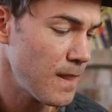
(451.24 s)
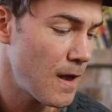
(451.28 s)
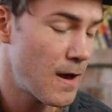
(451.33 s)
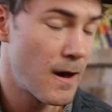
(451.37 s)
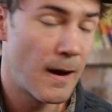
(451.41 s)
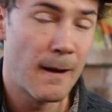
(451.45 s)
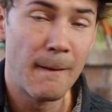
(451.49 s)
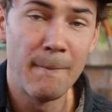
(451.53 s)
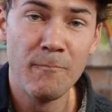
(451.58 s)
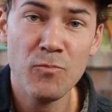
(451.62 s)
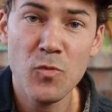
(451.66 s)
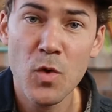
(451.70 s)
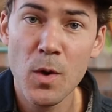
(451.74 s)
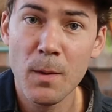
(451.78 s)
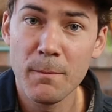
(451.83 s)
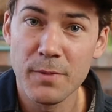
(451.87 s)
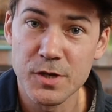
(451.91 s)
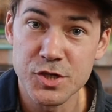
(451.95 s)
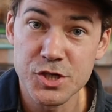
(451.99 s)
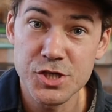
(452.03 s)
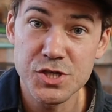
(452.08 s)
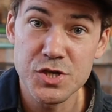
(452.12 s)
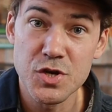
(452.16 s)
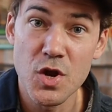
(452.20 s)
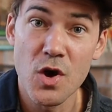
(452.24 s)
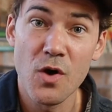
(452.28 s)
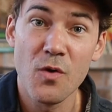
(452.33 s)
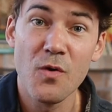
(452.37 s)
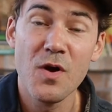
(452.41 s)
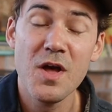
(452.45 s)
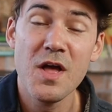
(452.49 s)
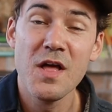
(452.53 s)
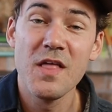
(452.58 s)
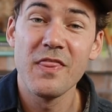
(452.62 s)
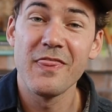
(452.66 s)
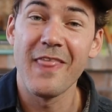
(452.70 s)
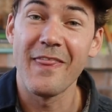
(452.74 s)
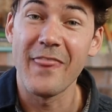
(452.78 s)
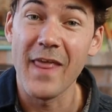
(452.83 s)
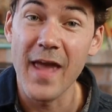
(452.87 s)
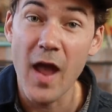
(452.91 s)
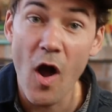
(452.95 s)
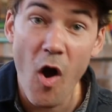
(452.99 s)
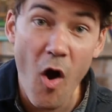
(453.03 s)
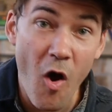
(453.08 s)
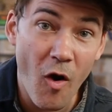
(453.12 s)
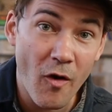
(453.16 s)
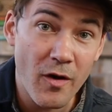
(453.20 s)
But just know that
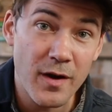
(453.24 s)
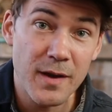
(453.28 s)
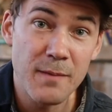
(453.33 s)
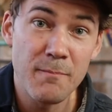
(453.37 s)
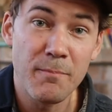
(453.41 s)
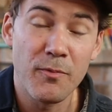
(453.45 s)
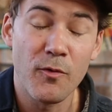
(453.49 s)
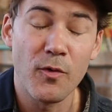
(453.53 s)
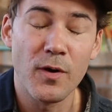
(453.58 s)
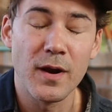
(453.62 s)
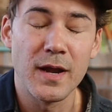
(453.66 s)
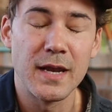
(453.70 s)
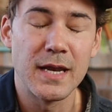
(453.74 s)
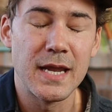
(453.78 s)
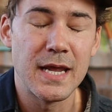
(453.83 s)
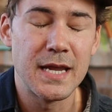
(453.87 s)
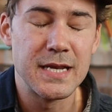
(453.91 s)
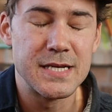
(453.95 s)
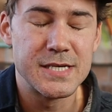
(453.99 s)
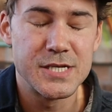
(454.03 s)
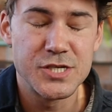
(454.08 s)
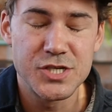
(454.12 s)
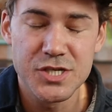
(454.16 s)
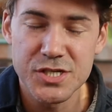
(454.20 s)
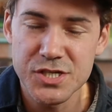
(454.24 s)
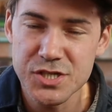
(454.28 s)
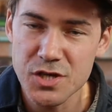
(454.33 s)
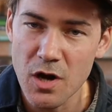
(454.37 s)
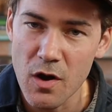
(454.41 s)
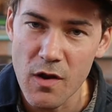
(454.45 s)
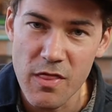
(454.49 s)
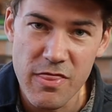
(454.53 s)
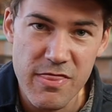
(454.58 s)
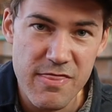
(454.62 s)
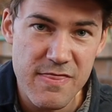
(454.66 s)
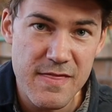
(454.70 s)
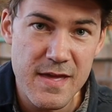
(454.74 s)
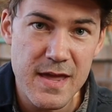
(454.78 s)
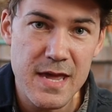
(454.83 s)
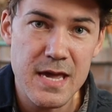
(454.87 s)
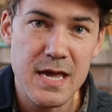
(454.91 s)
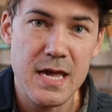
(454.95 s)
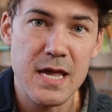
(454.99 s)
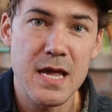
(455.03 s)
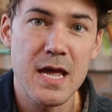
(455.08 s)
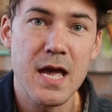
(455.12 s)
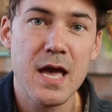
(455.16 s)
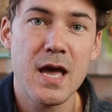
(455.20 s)
they are important, and to just start
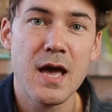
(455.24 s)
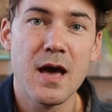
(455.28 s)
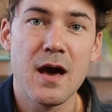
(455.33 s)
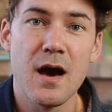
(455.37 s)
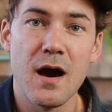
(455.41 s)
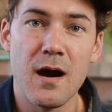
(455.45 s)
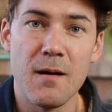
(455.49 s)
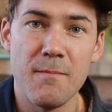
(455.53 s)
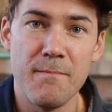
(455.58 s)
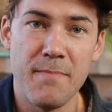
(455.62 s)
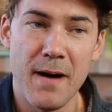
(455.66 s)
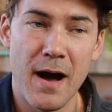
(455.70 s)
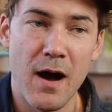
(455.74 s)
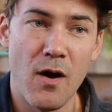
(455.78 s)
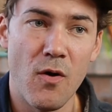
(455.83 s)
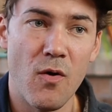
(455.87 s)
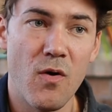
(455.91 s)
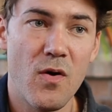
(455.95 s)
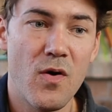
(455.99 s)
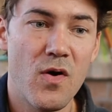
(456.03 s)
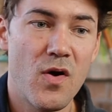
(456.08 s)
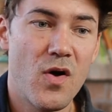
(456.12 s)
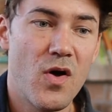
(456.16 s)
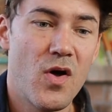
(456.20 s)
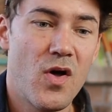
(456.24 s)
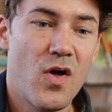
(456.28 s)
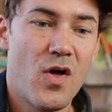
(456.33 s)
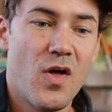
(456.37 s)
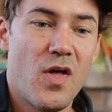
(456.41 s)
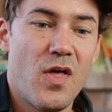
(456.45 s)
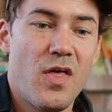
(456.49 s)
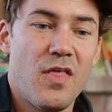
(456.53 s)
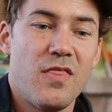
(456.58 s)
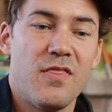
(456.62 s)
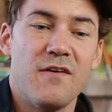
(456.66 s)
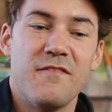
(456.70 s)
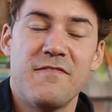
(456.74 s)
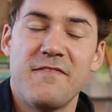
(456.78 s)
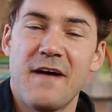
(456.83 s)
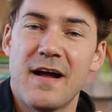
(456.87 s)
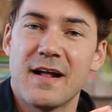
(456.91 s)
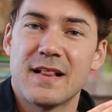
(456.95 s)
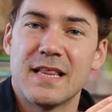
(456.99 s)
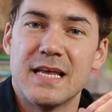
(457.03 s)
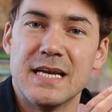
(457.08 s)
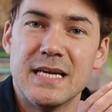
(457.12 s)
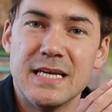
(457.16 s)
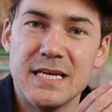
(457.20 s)
thinking about the
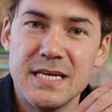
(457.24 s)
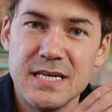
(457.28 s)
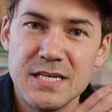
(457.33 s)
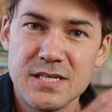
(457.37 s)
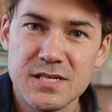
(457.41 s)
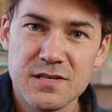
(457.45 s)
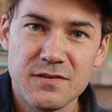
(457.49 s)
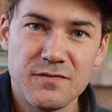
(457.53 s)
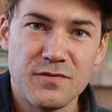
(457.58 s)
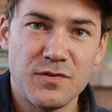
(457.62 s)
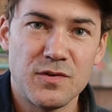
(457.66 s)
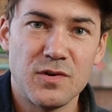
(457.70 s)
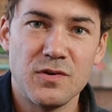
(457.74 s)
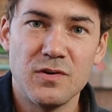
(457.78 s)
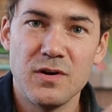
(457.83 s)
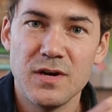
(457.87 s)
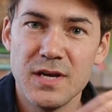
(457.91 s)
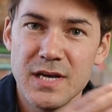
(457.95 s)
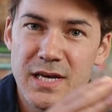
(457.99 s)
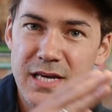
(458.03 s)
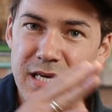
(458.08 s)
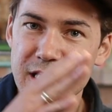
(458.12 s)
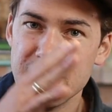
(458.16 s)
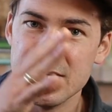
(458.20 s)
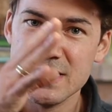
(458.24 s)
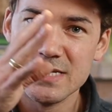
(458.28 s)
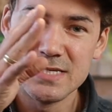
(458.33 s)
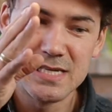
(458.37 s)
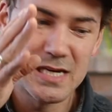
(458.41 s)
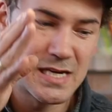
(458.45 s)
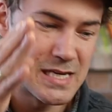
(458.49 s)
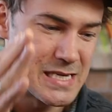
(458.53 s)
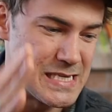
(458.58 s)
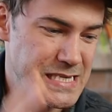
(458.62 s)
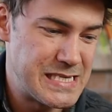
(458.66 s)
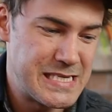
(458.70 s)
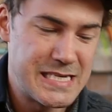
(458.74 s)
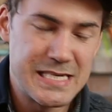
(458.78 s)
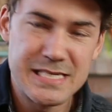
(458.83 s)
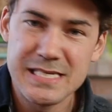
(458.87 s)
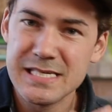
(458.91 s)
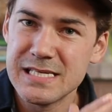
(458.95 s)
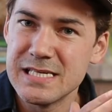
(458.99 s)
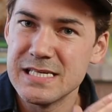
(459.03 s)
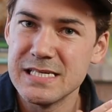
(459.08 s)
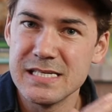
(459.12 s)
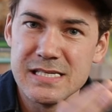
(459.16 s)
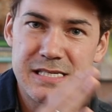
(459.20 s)
fact that an interval is a
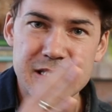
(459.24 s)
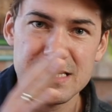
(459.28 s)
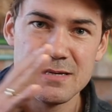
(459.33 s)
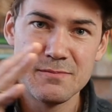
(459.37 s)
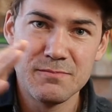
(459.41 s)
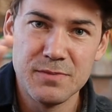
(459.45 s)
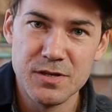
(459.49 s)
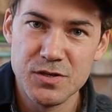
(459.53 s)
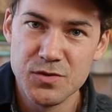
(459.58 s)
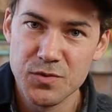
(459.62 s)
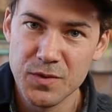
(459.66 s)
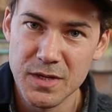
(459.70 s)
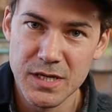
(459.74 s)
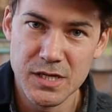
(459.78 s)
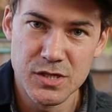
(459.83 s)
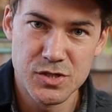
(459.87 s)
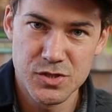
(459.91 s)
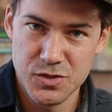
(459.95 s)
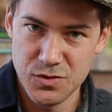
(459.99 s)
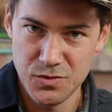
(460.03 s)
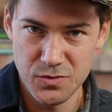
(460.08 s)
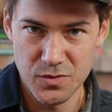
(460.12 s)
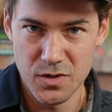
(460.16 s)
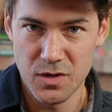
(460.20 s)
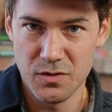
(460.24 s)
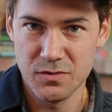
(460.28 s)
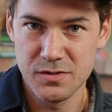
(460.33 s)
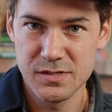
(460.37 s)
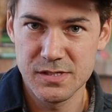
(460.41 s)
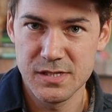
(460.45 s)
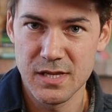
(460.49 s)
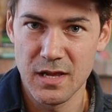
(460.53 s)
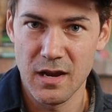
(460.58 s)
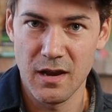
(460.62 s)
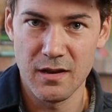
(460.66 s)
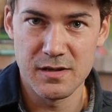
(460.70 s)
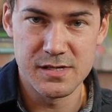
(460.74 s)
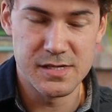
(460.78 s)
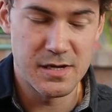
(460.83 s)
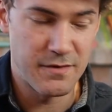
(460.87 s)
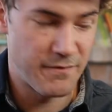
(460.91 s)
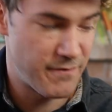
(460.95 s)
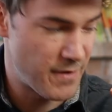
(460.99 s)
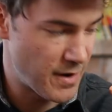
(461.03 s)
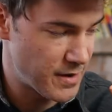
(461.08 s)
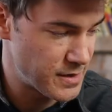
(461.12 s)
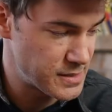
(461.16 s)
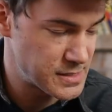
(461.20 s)
distance between 2 notes. That is a
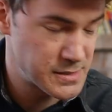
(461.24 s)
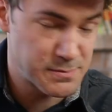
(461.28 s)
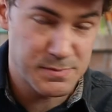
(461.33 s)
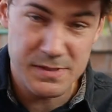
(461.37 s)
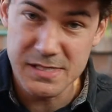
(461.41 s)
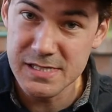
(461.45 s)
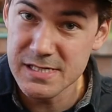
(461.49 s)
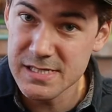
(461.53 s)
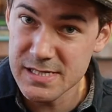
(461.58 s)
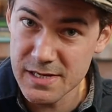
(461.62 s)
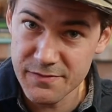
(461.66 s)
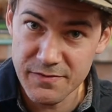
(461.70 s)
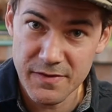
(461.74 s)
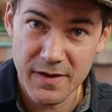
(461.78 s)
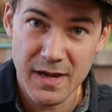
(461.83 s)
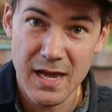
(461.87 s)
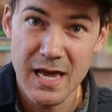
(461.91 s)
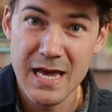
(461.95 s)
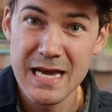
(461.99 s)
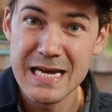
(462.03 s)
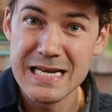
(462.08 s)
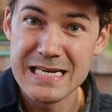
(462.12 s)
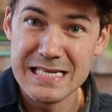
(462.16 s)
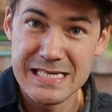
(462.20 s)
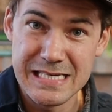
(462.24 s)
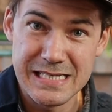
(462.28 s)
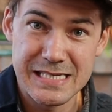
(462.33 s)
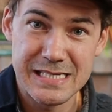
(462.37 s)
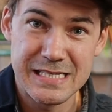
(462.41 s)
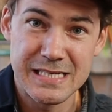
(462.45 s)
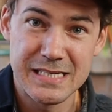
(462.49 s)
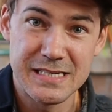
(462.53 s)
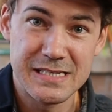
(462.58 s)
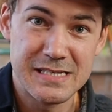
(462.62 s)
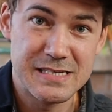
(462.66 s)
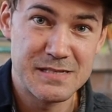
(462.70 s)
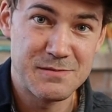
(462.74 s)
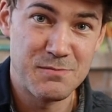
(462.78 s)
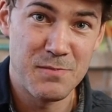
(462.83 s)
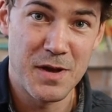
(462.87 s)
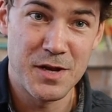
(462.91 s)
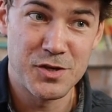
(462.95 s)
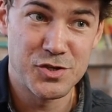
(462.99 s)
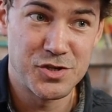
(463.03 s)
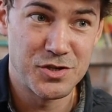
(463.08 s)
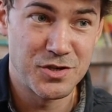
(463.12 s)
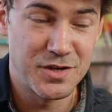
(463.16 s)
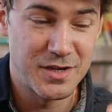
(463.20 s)
very specific distance
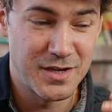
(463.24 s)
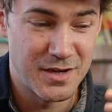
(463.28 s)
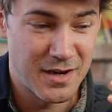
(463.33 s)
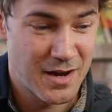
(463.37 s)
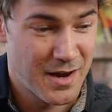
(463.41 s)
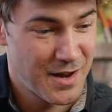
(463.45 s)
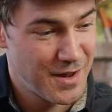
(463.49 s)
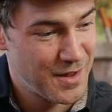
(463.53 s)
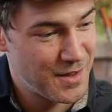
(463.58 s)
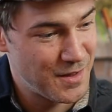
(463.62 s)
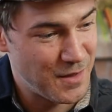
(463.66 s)
measured in,